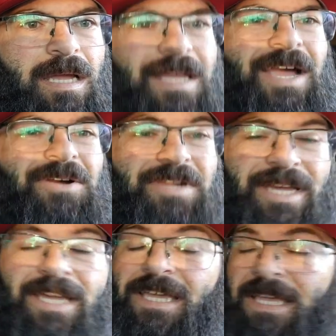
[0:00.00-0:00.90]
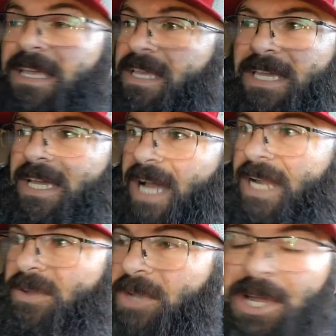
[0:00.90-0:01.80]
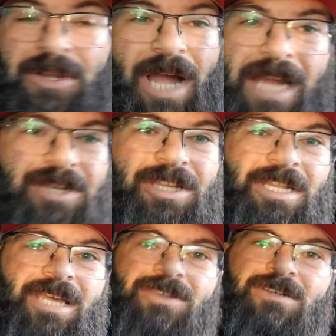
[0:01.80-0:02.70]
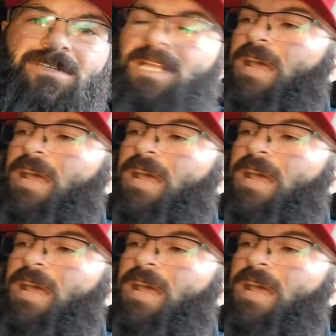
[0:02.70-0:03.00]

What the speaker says: Okay. Yeah, I don't know. I couldn't either.